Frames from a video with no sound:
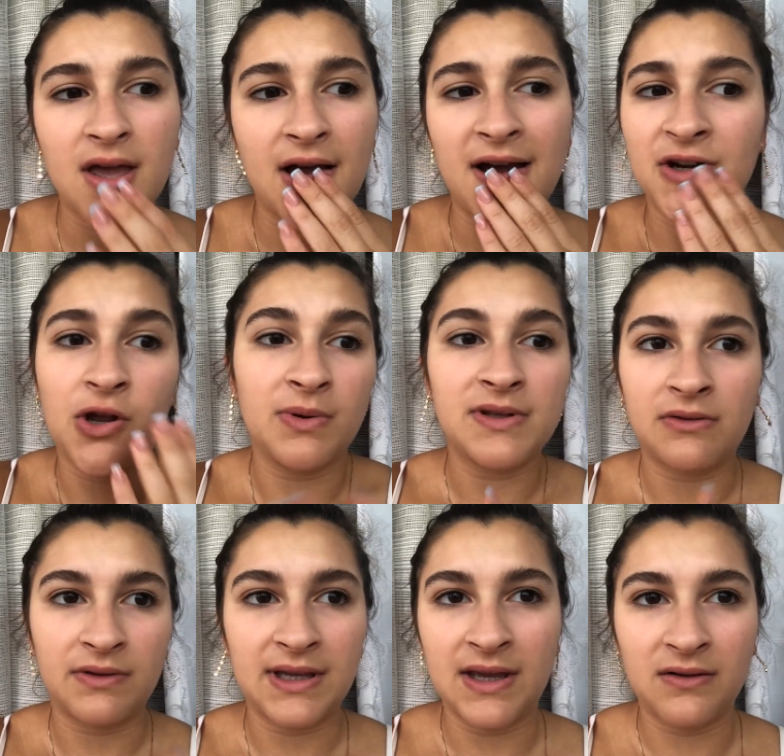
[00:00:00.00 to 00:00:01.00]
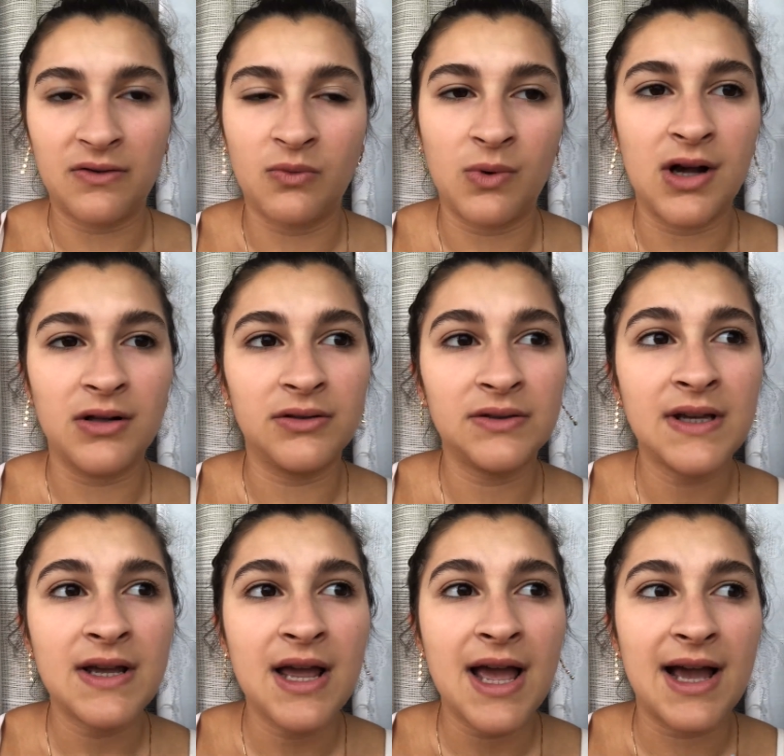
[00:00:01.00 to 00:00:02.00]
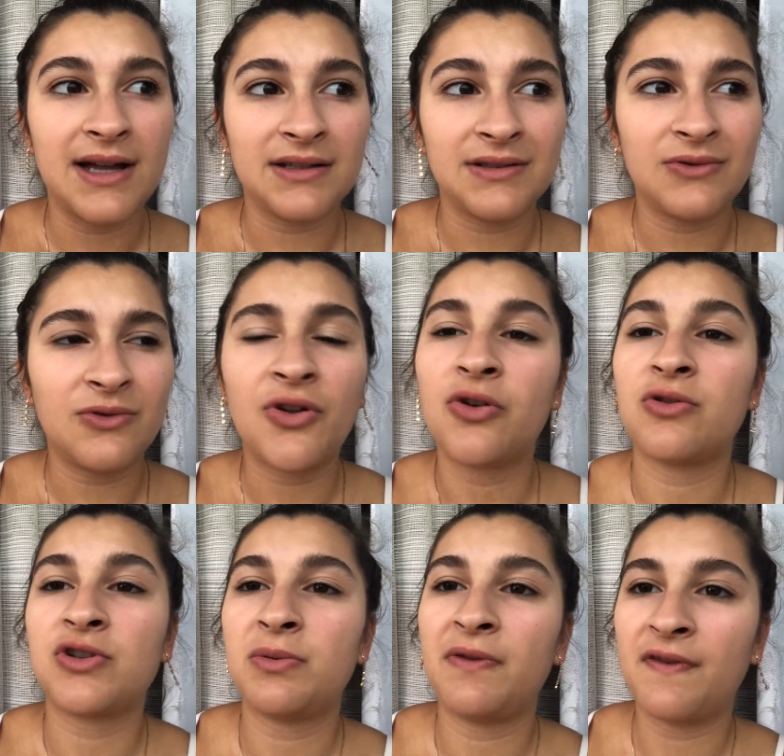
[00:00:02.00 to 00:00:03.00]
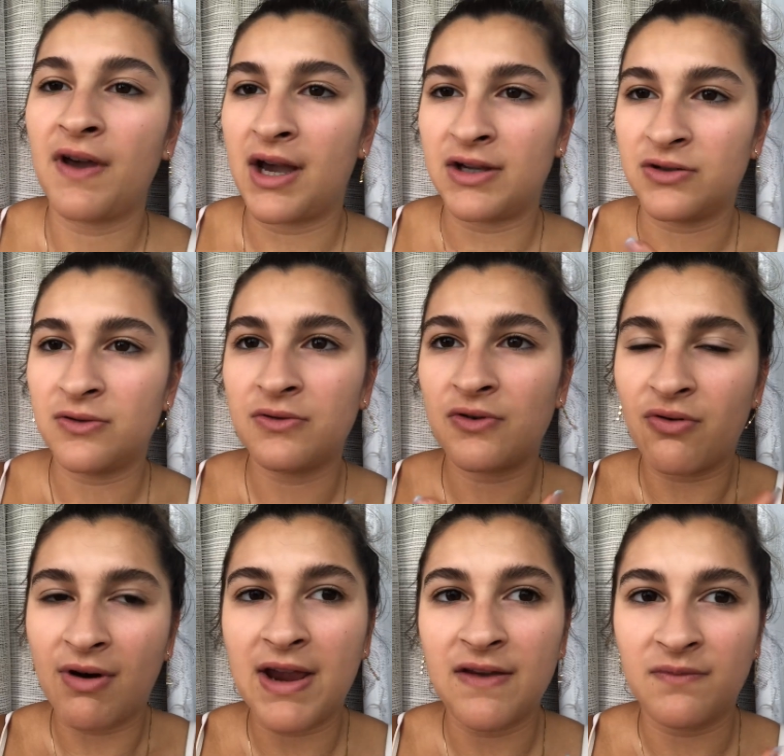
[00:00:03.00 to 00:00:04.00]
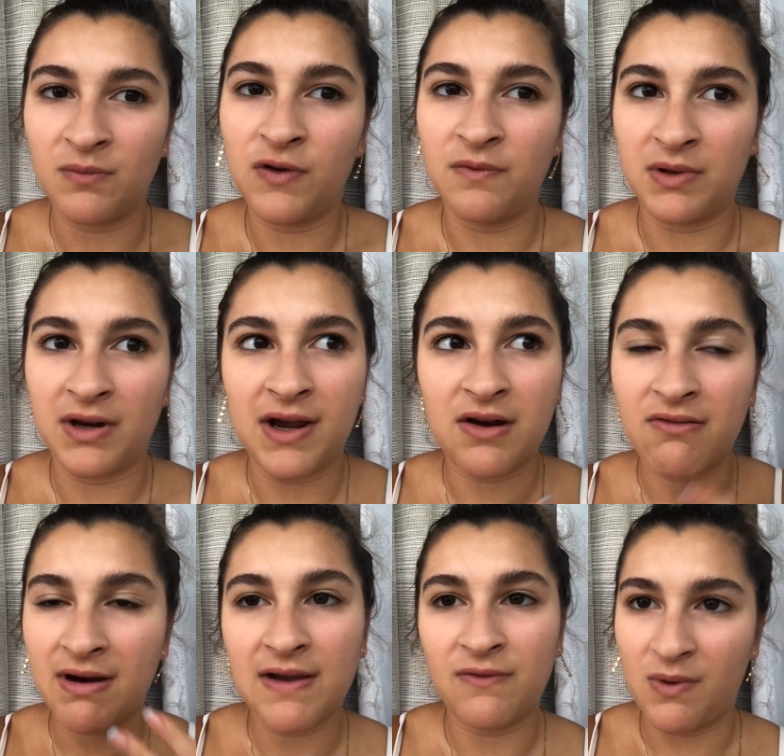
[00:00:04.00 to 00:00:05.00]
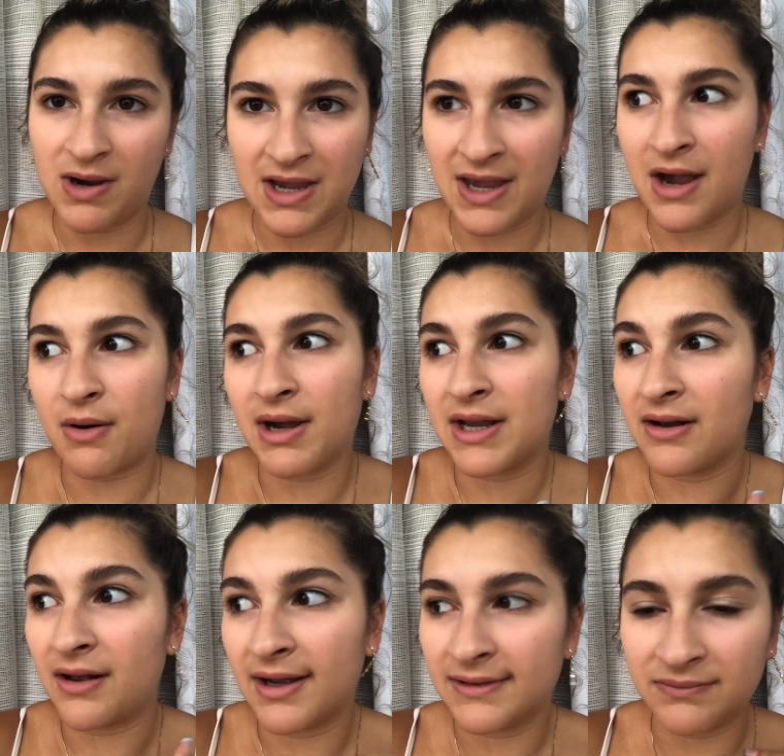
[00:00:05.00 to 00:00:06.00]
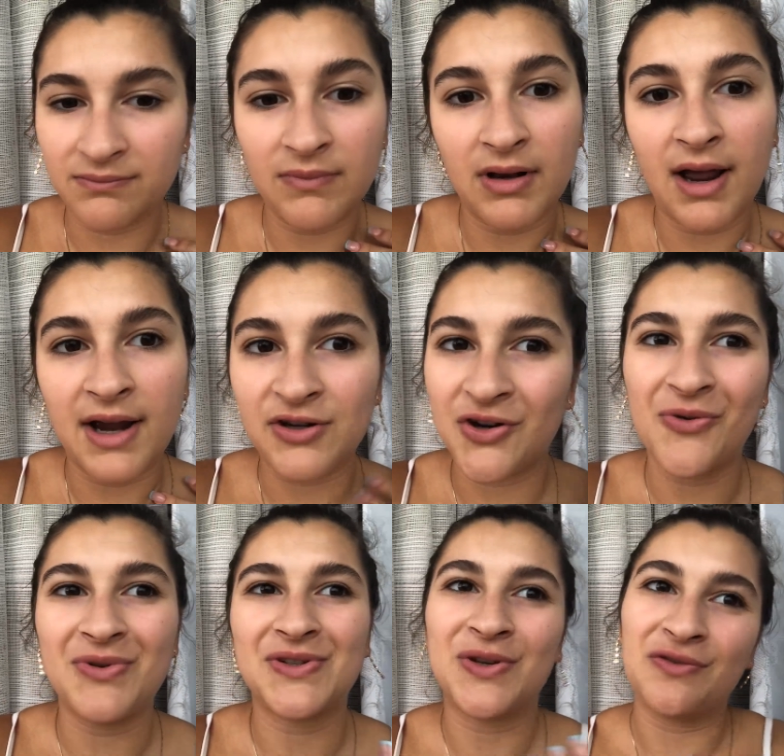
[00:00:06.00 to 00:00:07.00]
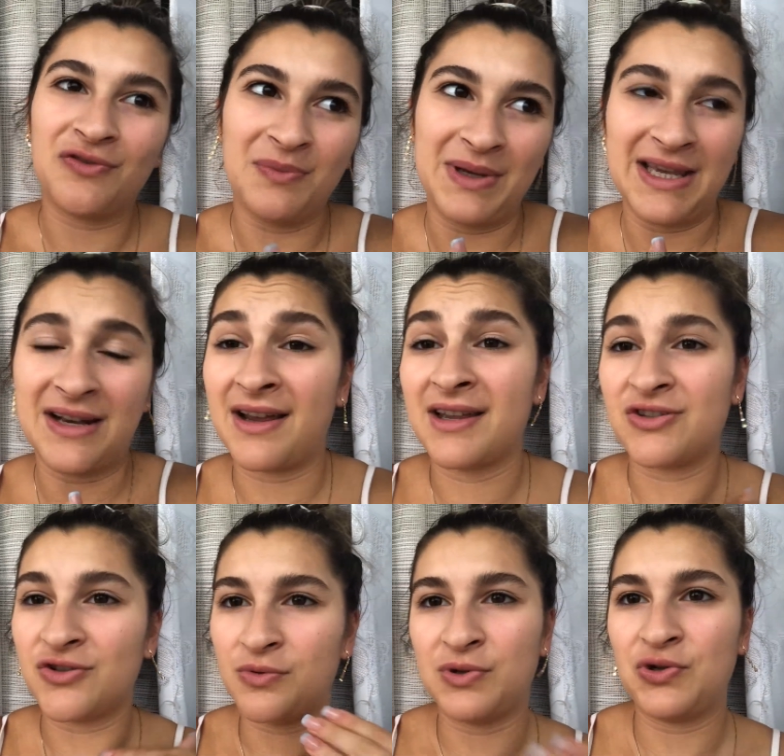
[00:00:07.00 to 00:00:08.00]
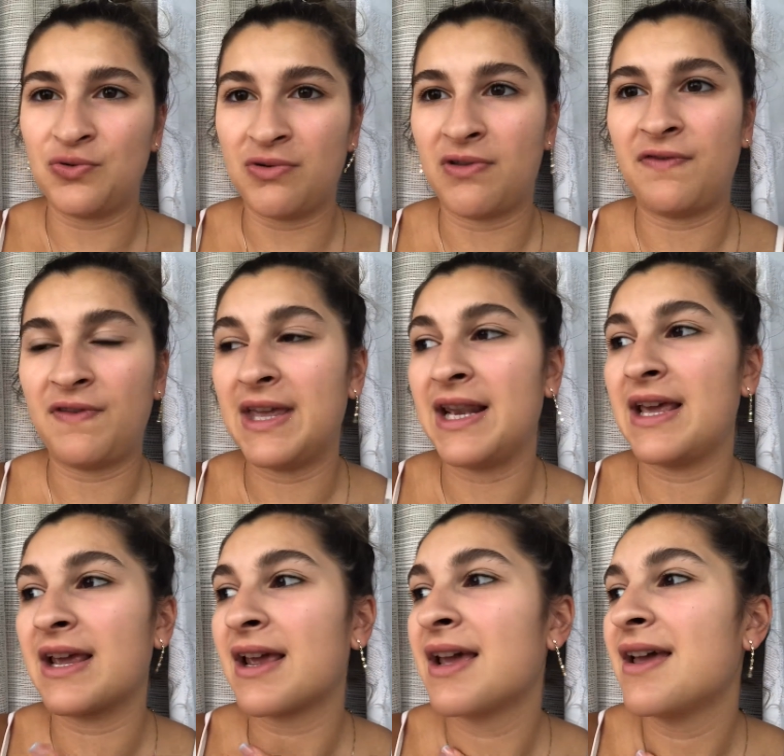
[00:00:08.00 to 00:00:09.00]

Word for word: I know it's not the end of the world. And although, to be fair, I do crave movement, I crave working out, I, I, I know it's good for me and I do enjoy the feeling,